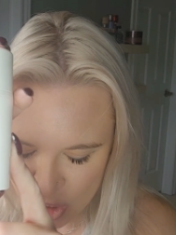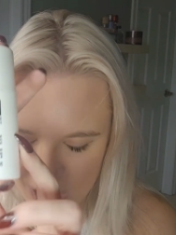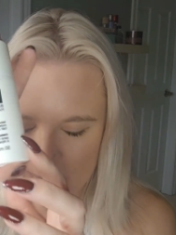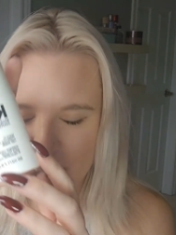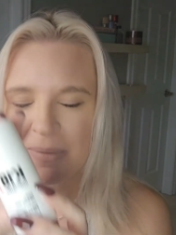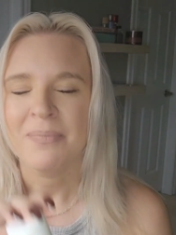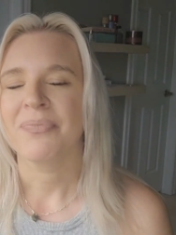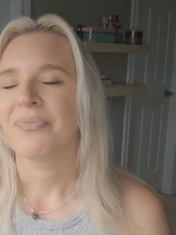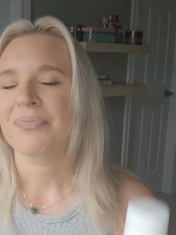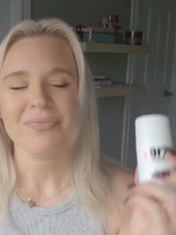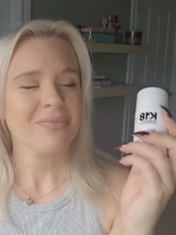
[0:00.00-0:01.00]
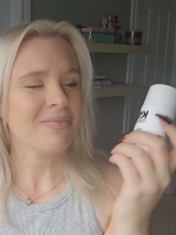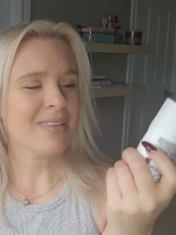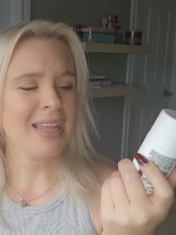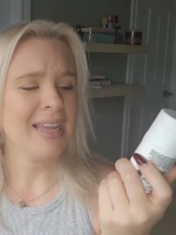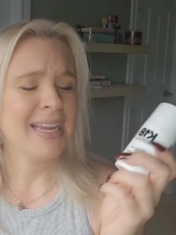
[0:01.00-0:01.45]
job.
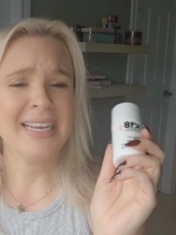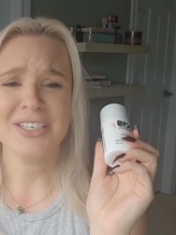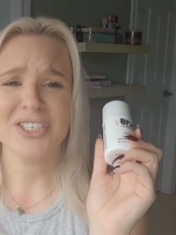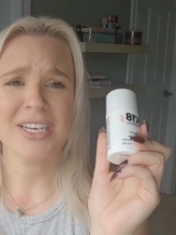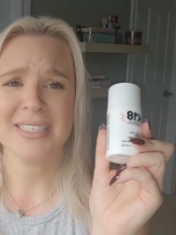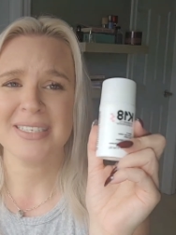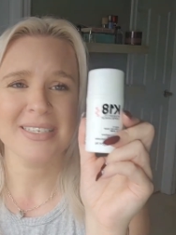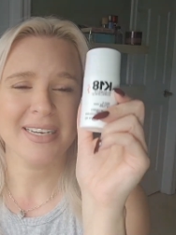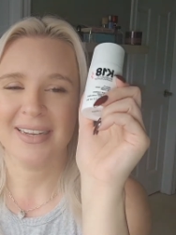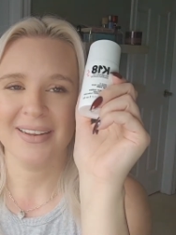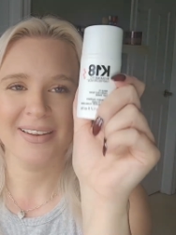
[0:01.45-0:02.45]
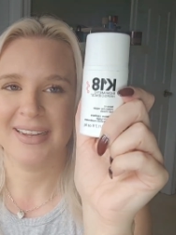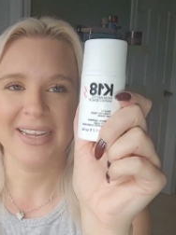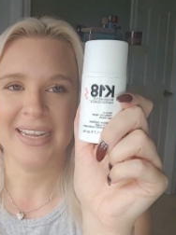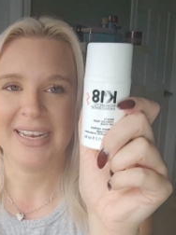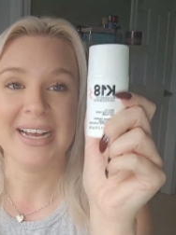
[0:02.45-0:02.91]
It just
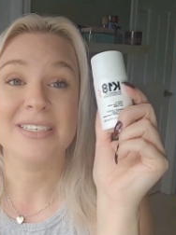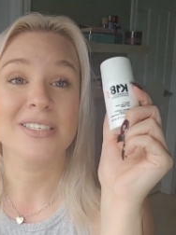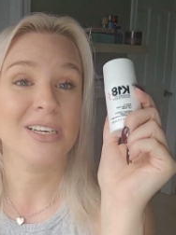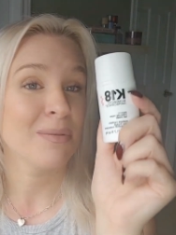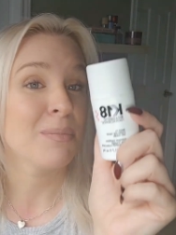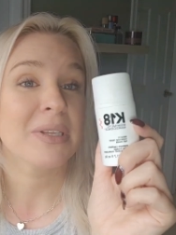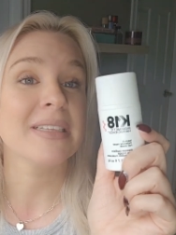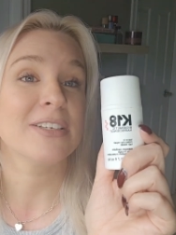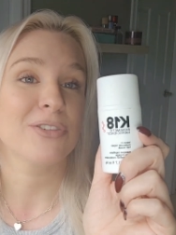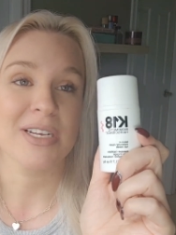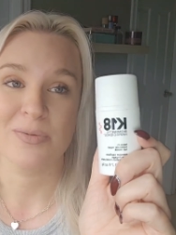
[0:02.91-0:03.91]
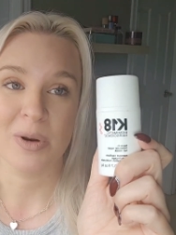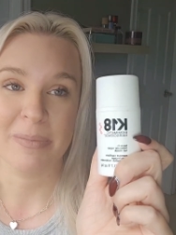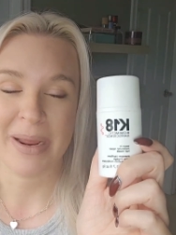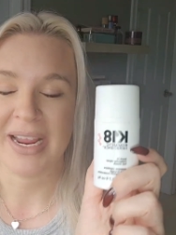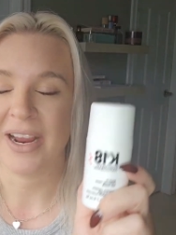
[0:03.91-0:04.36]
it has completely
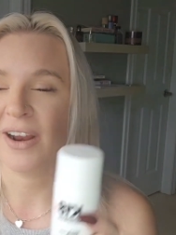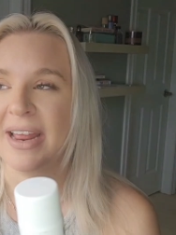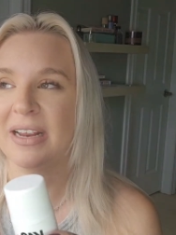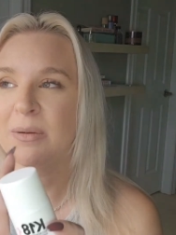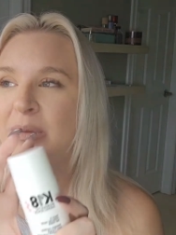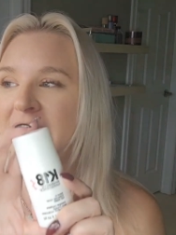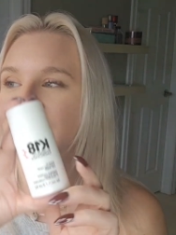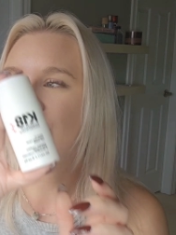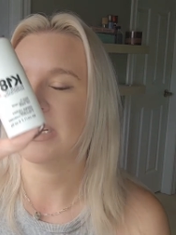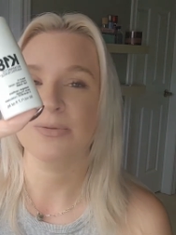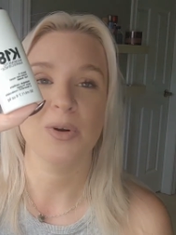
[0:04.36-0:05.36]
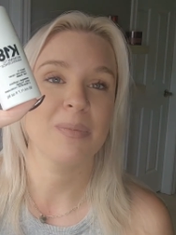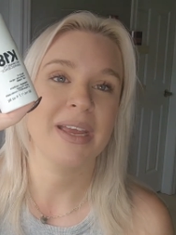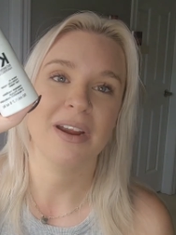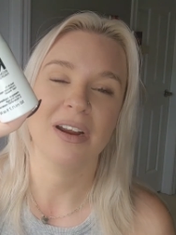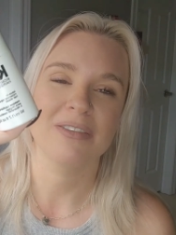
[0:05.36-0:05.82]
transformed my hair and completely transformed
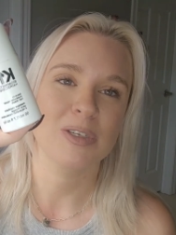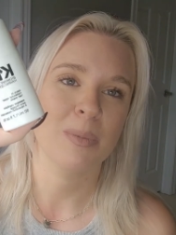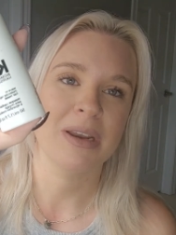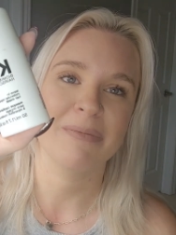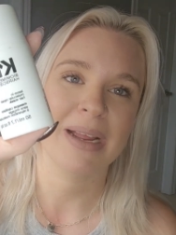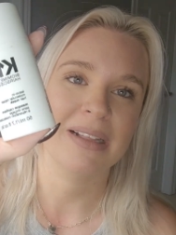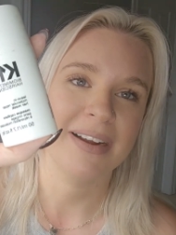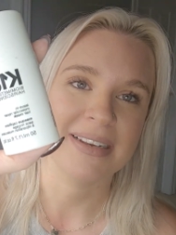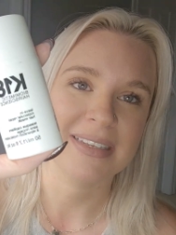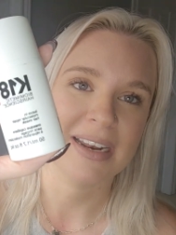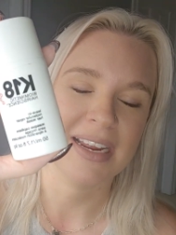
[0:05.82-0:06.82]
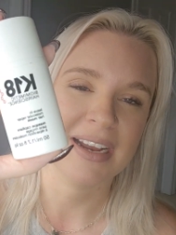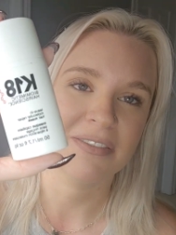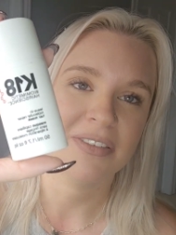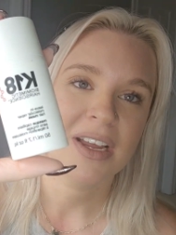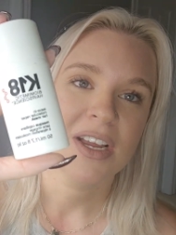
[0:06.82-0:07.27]
the hair of so many of my clients that I
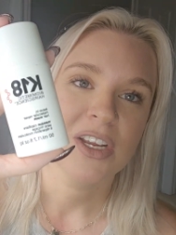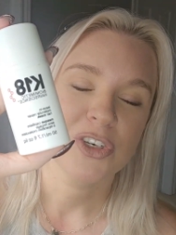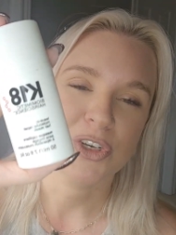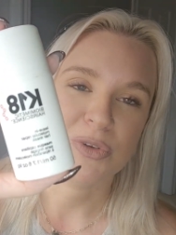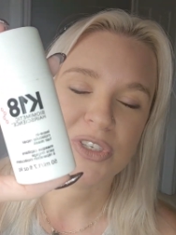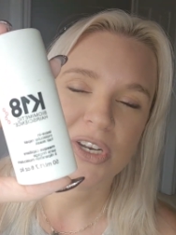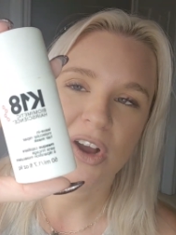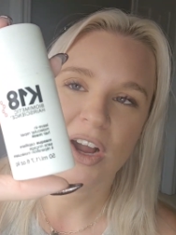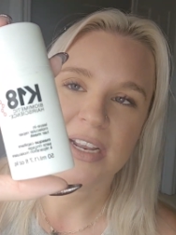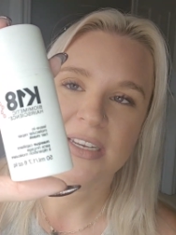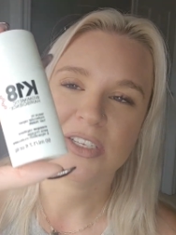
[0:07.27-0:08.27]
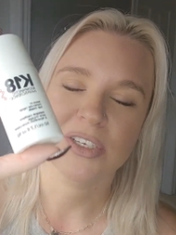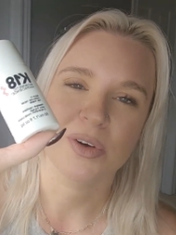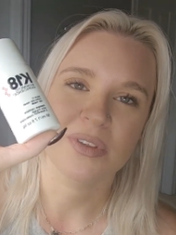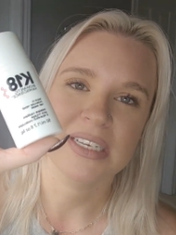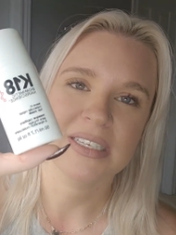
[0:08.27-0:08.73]
have used it on.
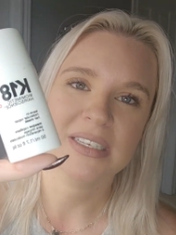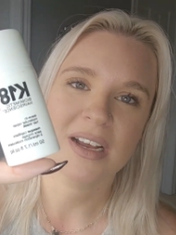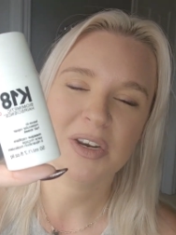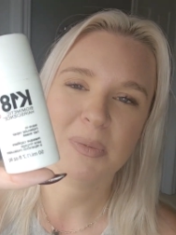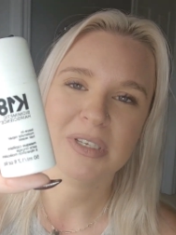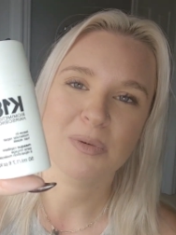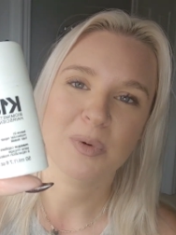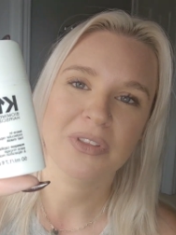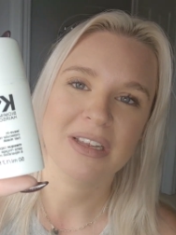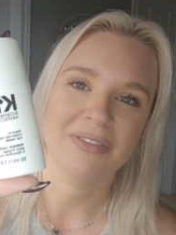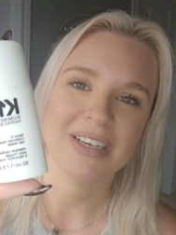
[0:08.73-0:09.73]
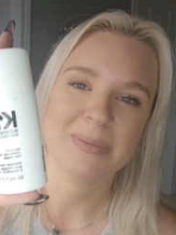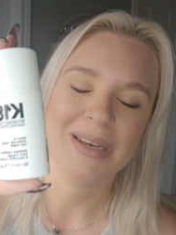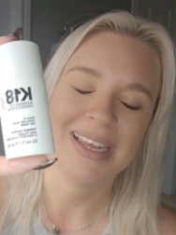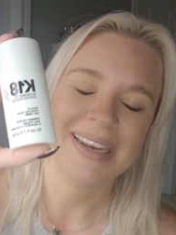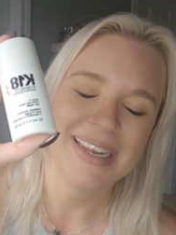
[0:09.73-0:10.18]
So this is 100% worth the
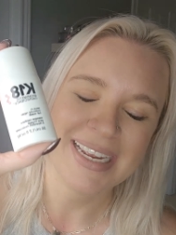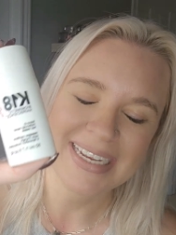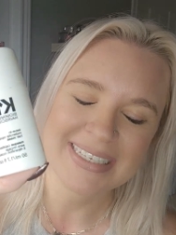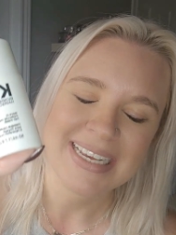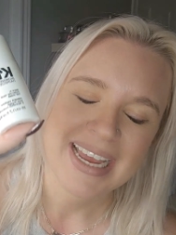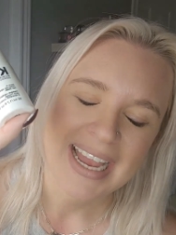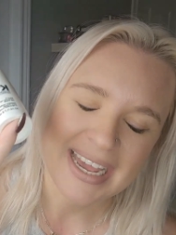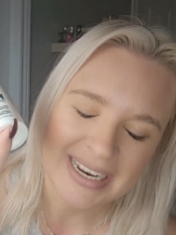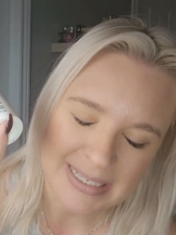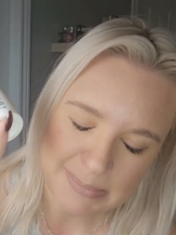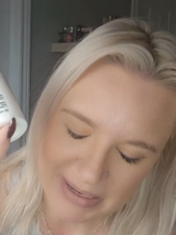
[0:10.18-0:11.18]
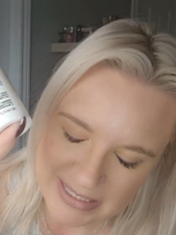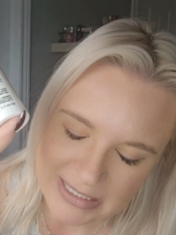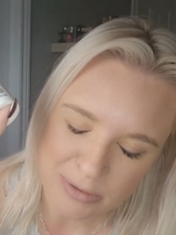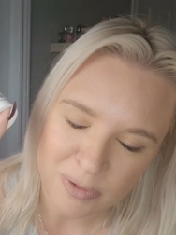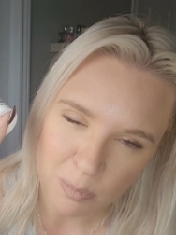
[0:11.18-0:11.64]
investment. It is an
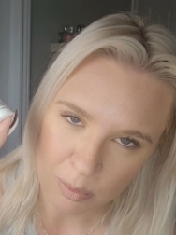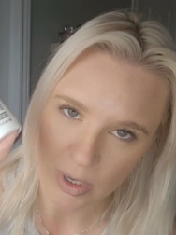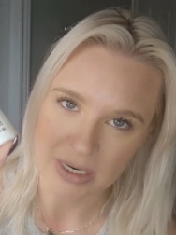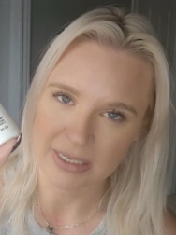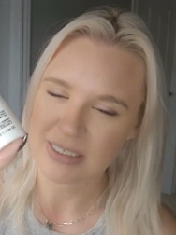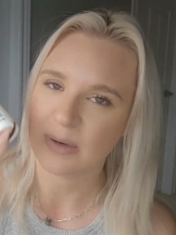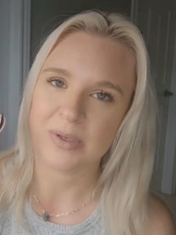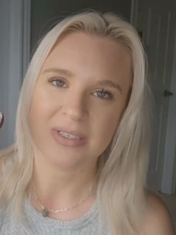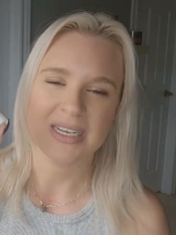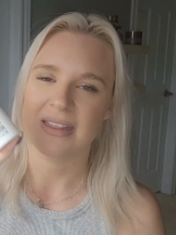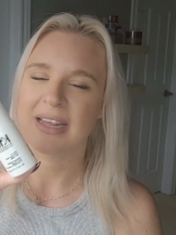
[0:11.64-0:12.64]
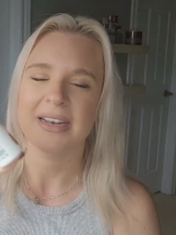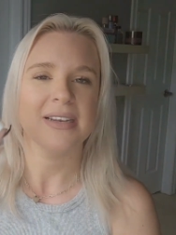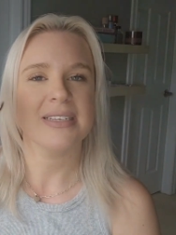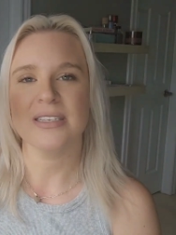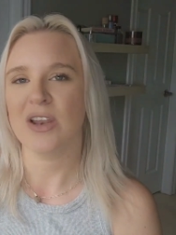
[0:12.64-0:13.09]
expensive product. I will say that.
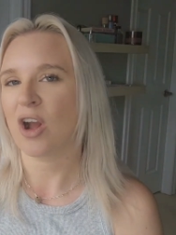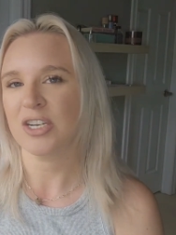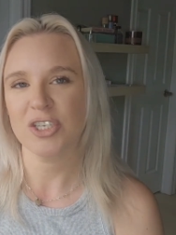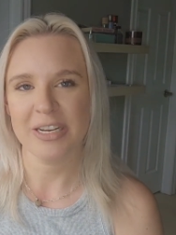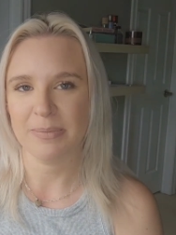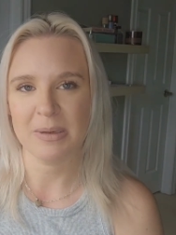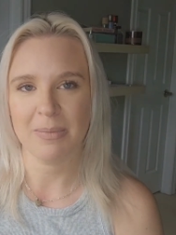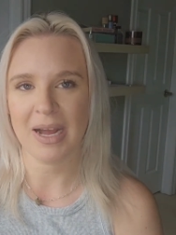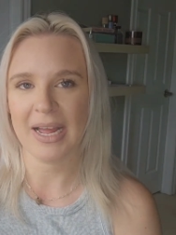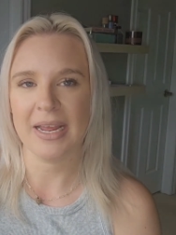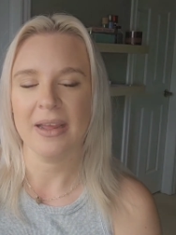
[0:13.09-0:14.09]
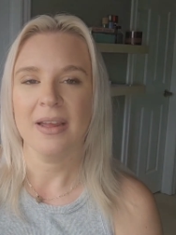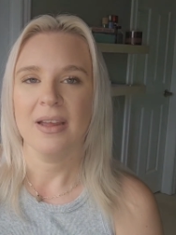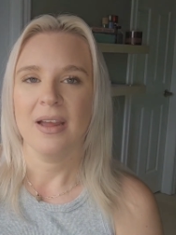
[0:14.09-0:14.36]
It is not cheap to buy.